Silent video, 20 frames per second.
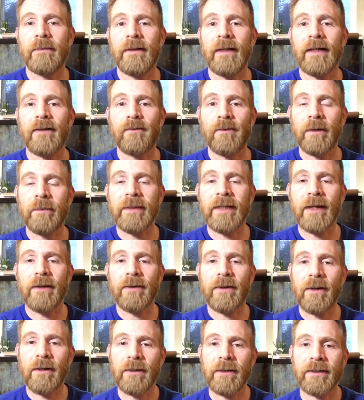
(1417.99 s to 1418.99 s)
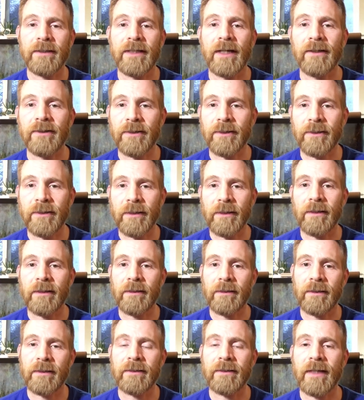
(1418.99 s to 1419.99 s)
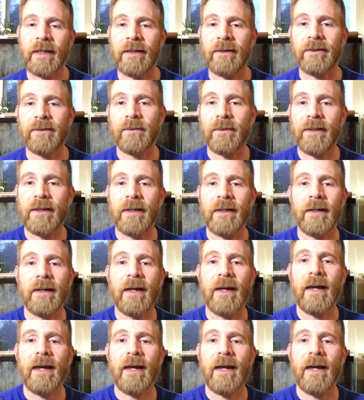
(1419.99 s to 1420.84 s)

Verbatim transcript: like rubbing alcohol, and touch the, the scales with it.